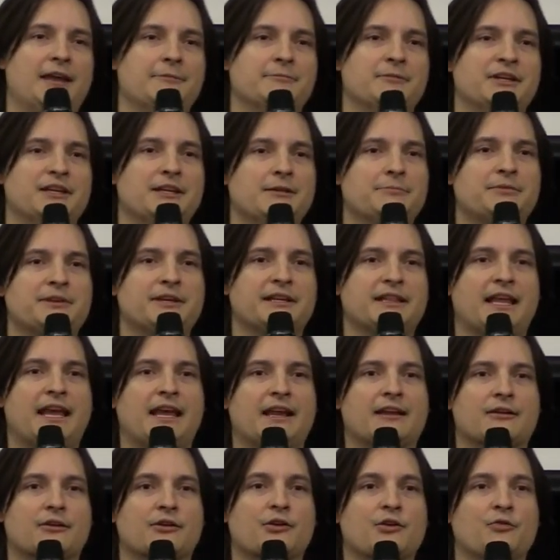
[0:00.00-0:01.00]
a
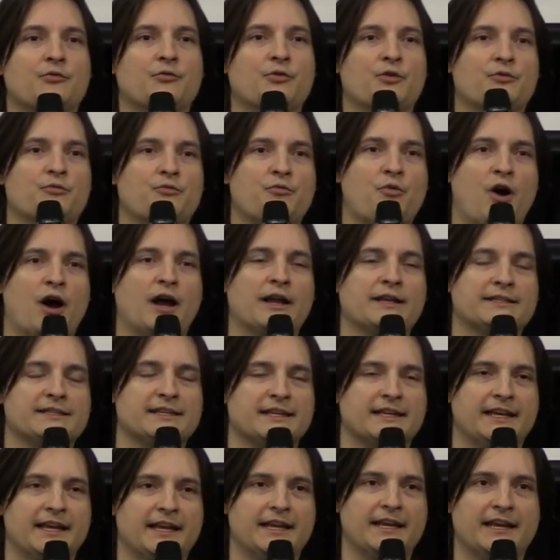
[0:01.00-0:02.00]
manipulator would
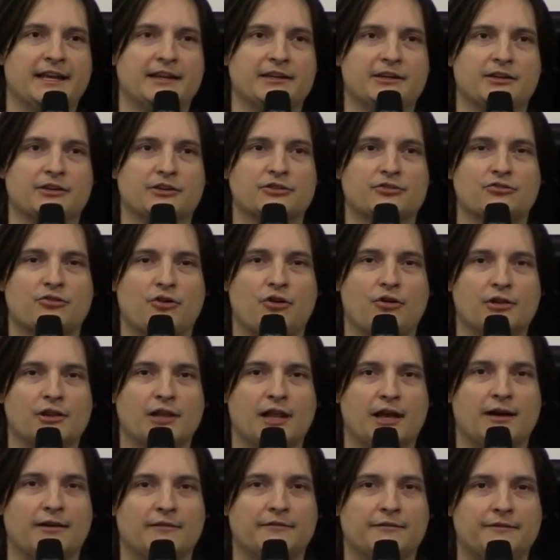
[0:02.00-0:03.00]
want to get in
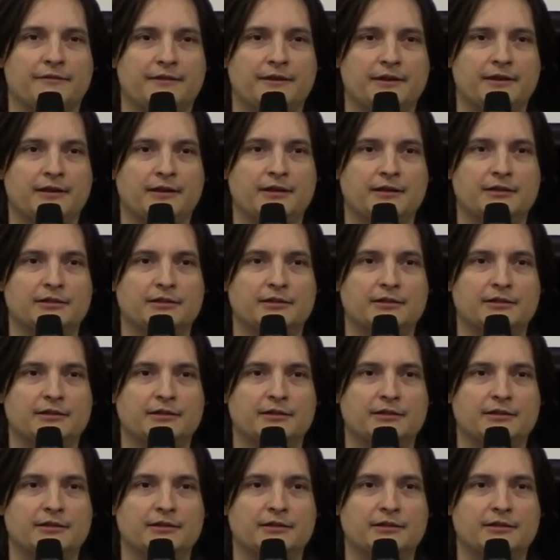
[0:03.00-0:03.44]
control of.